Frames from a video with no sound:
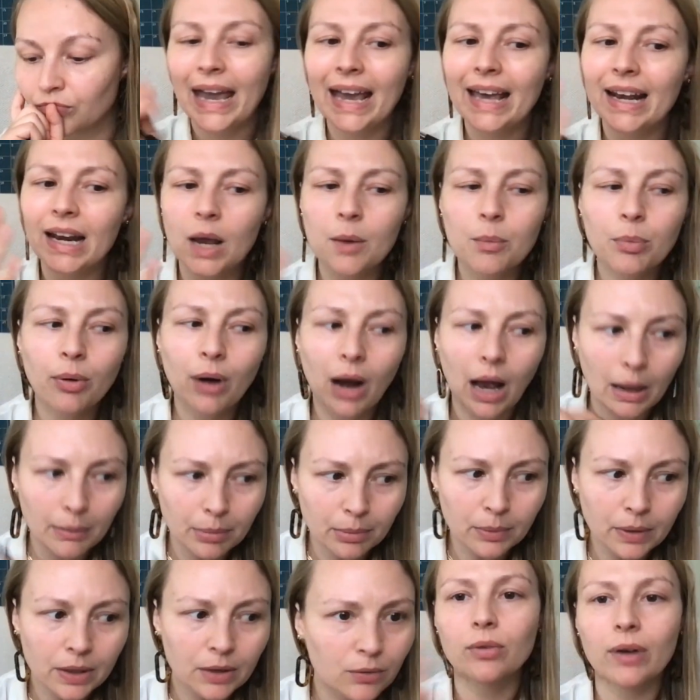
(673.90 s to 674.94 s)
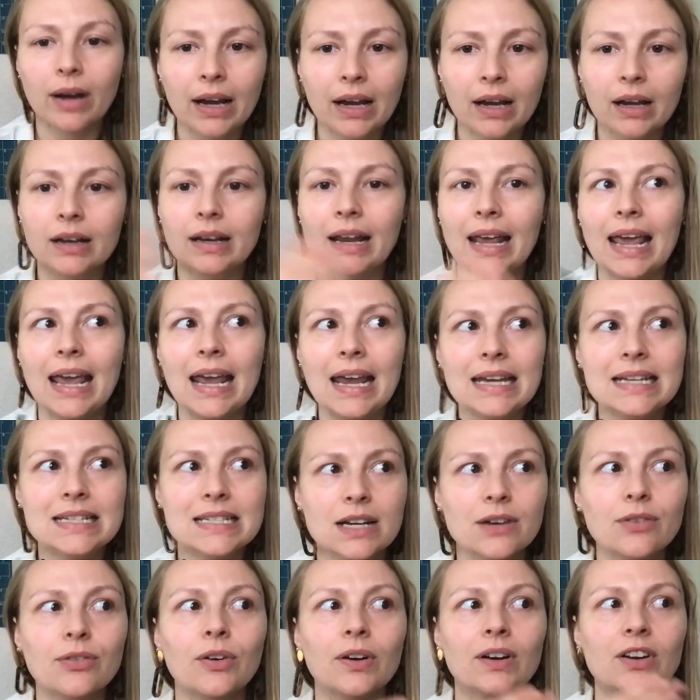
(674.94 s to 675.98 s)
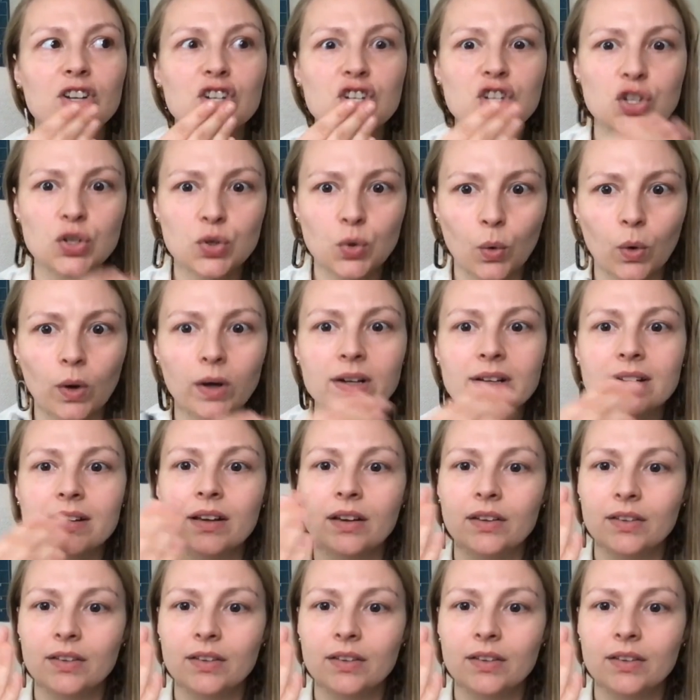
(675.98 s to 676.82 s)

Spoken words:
And I probably ran 8 different short,